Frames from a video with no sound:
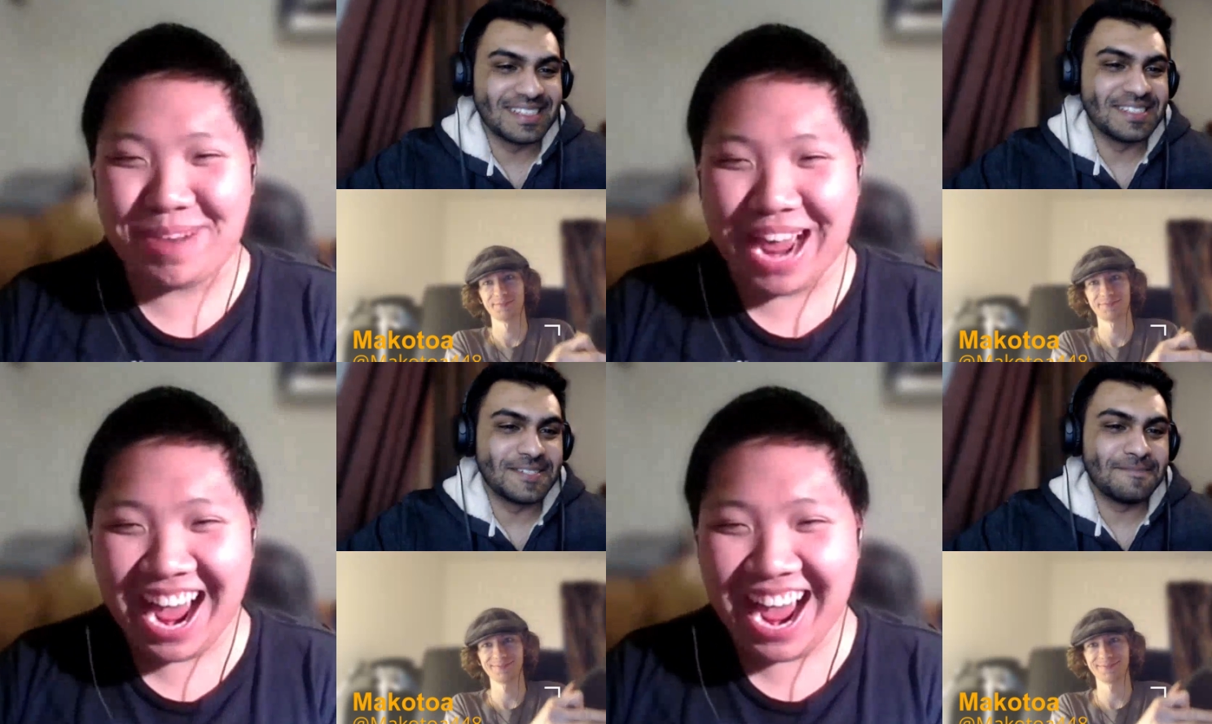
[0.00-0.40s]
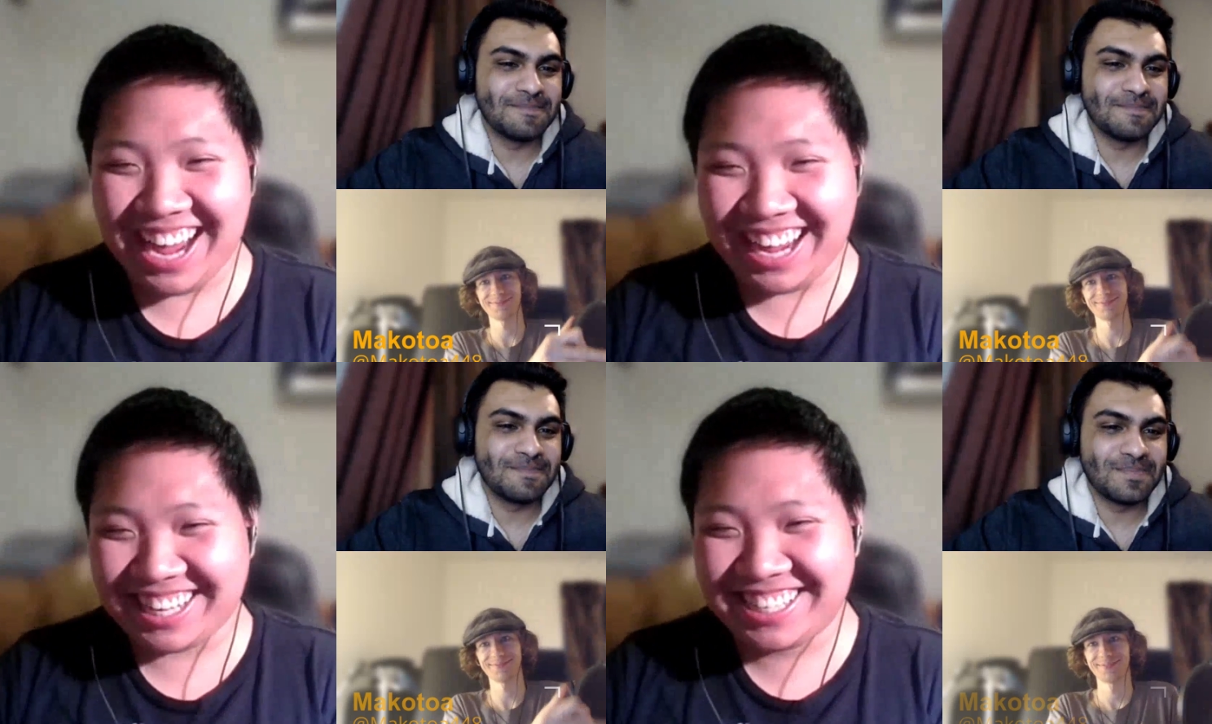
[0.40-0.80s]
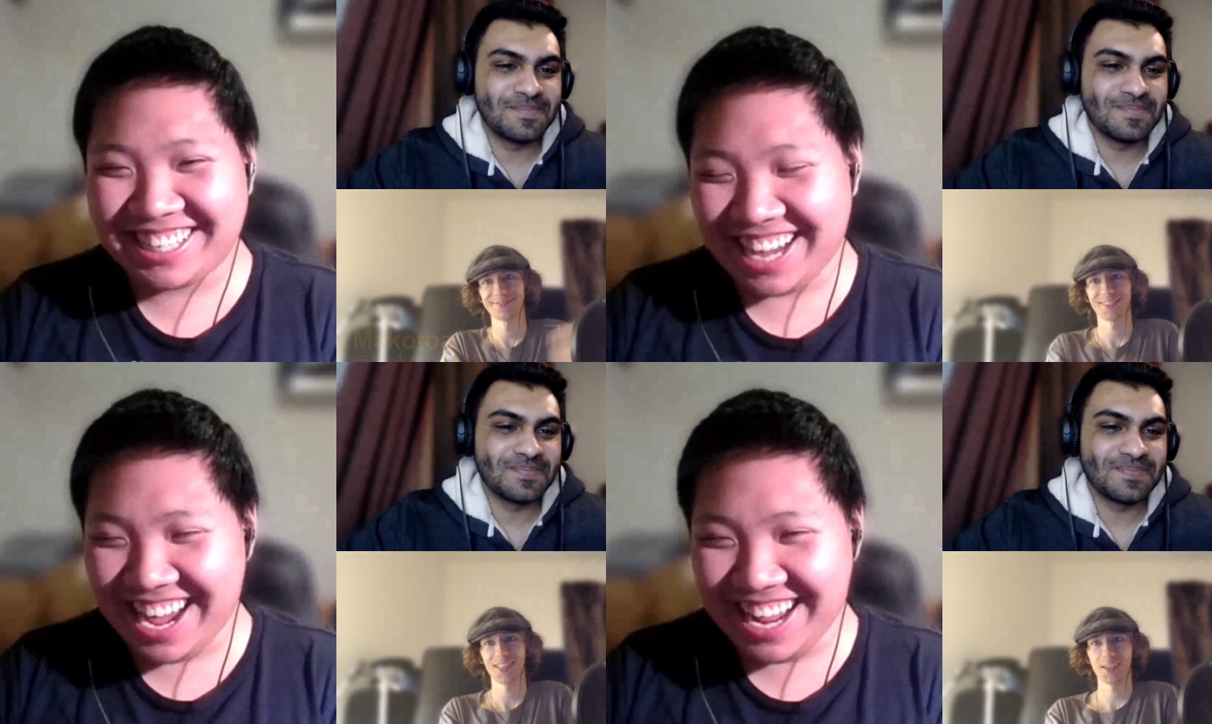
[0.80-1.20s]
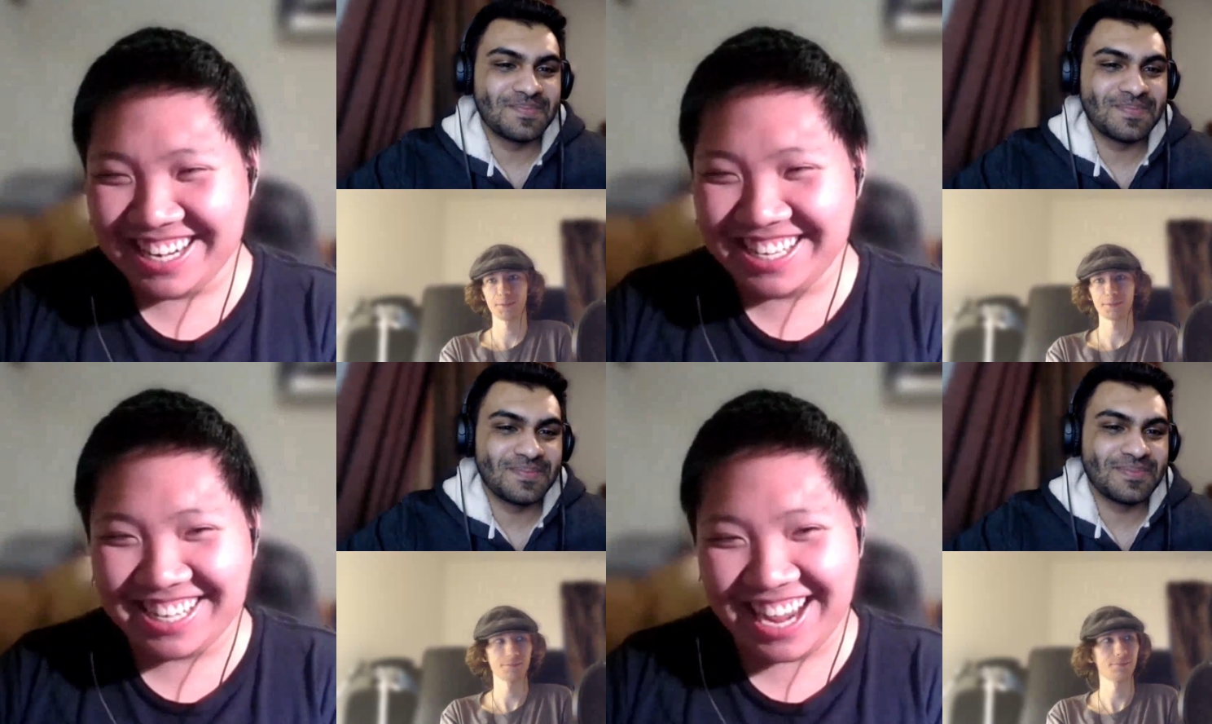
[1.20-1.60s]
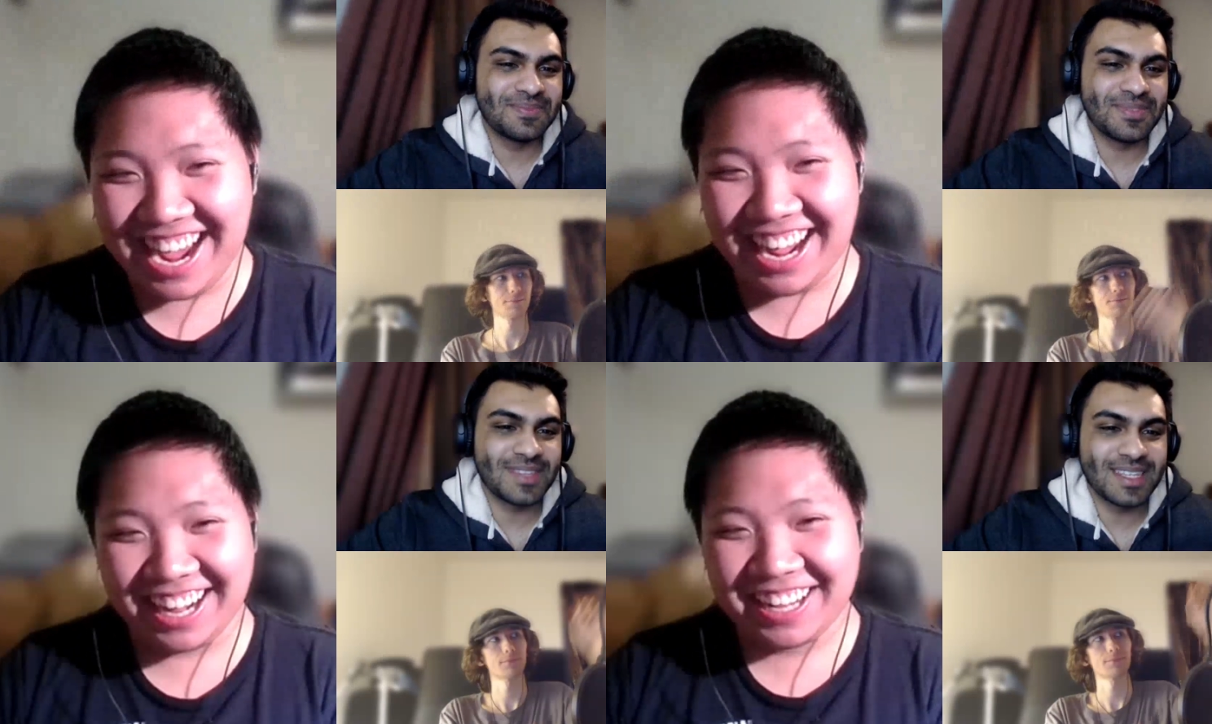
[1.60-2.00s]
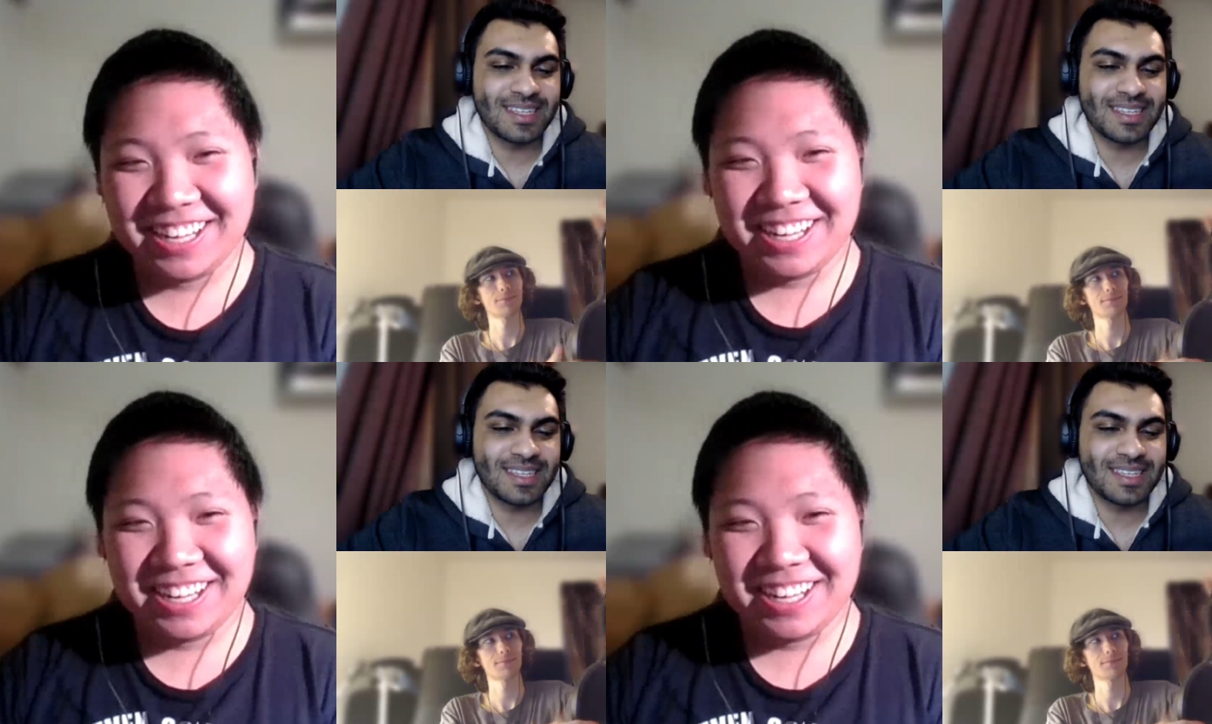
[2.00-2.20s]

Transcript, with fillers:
Speaker 1: We're back! And yeah,